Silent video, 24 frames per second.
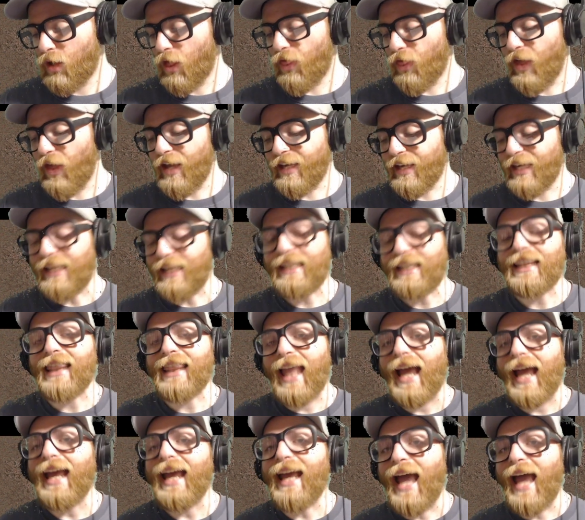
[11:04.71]
They can
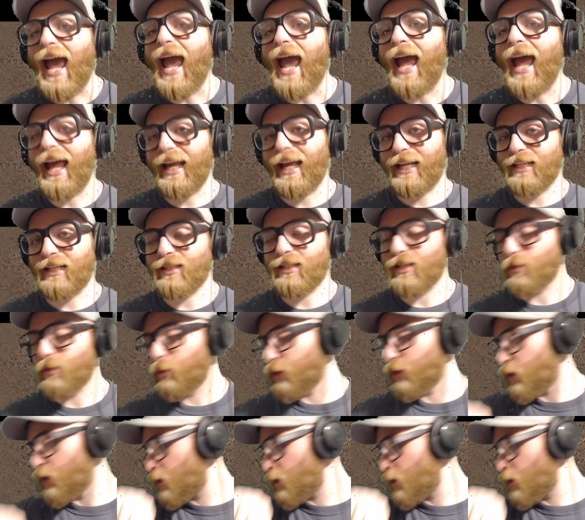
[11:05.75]
lay eggs, which